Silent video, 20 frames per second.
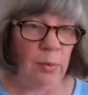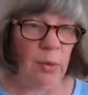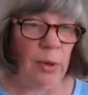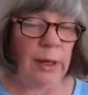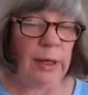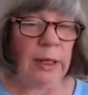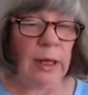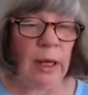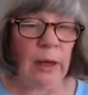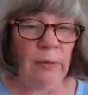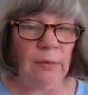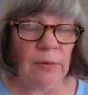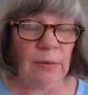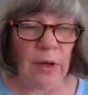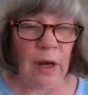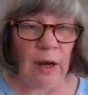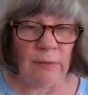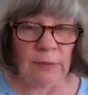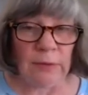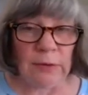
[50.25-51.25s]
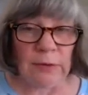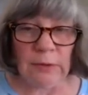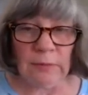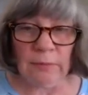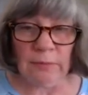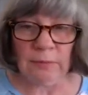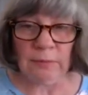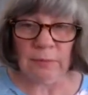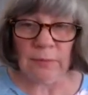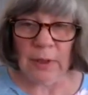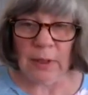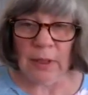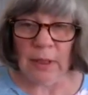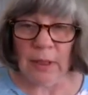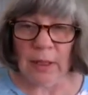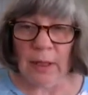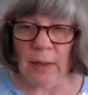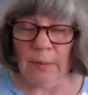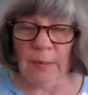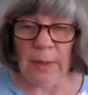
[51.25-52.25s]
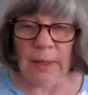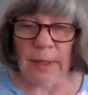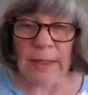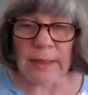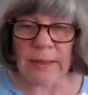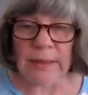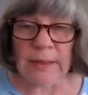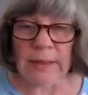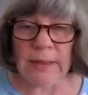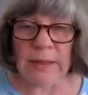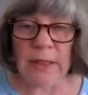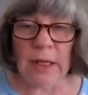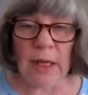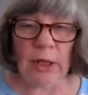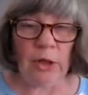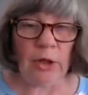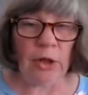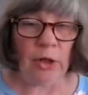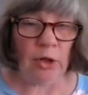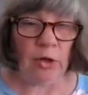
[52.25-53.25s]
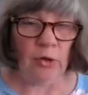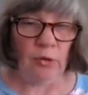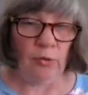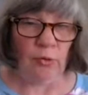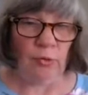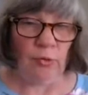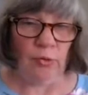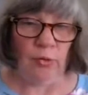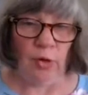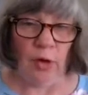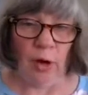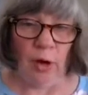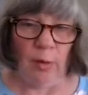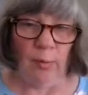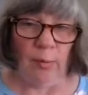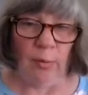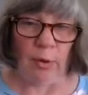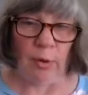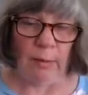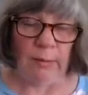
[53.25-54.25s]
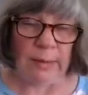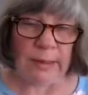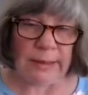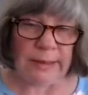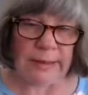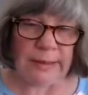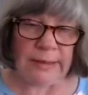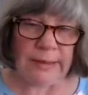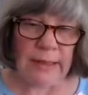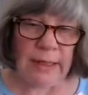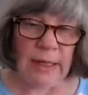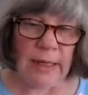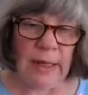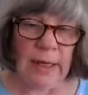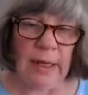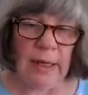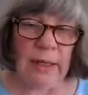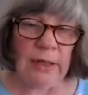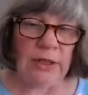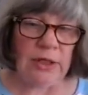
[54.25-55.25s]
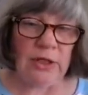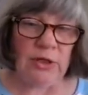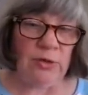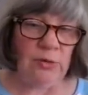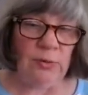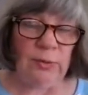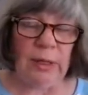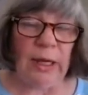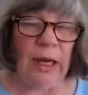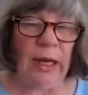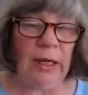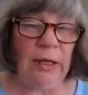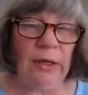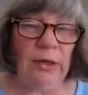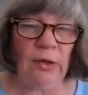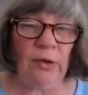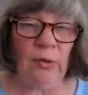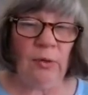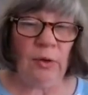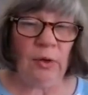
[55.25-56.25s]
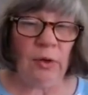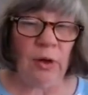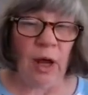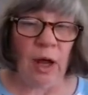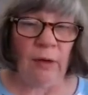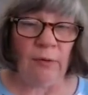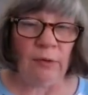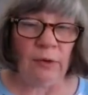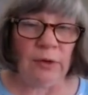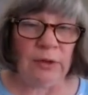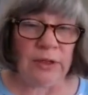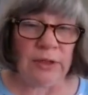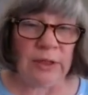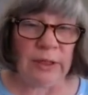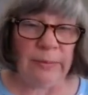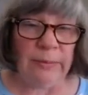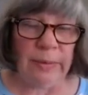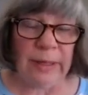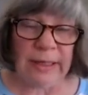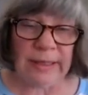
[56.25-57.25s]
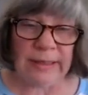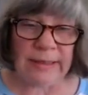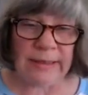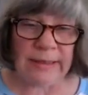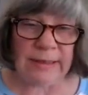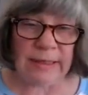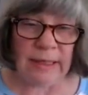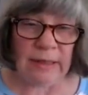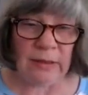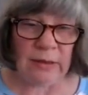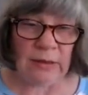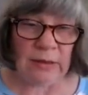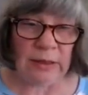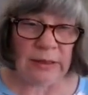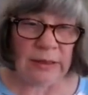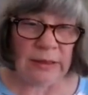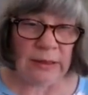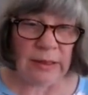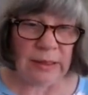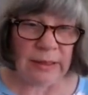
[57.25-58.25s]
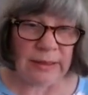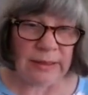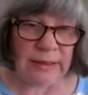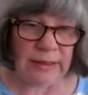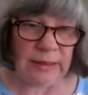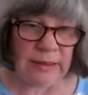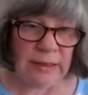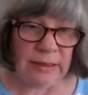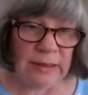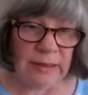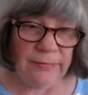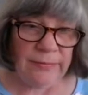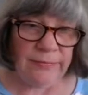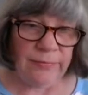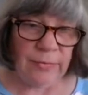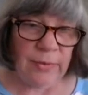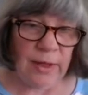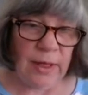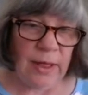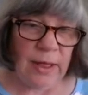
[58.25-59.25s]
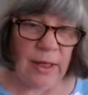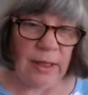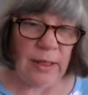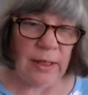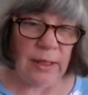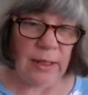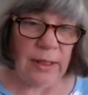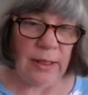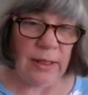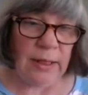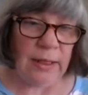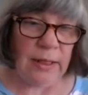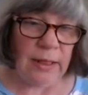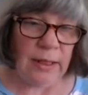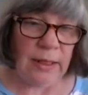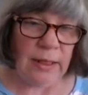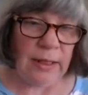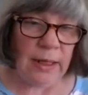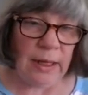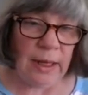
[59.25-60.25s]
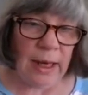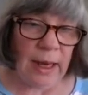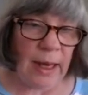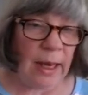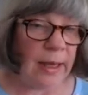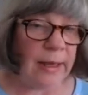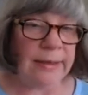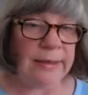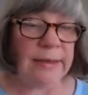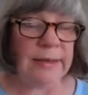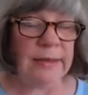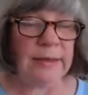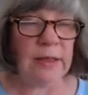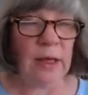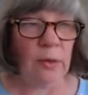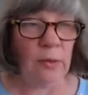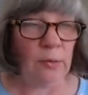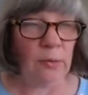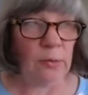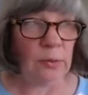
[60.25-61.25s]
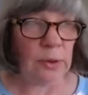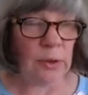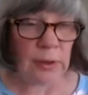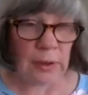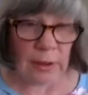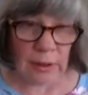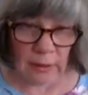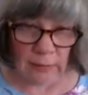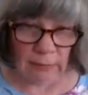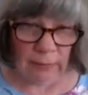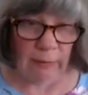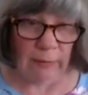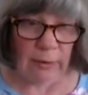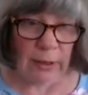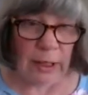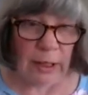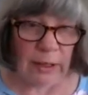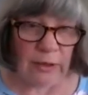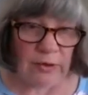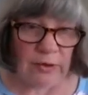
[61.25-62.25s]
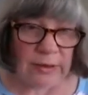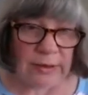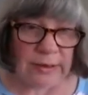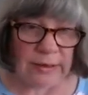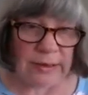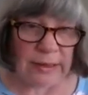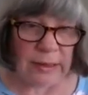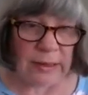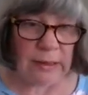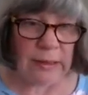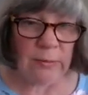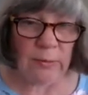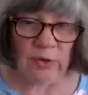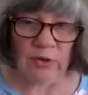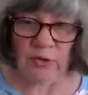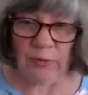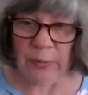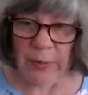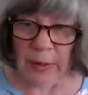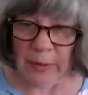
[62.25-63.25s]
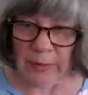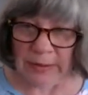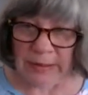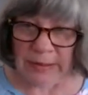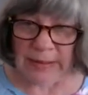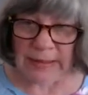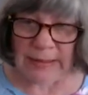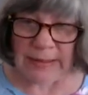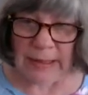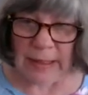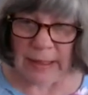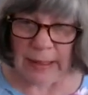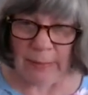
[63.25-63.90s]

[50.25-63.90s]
Breakout Novel, makes a huge promise to get your novel to the bestseller list. He has his own literary agency, which bears his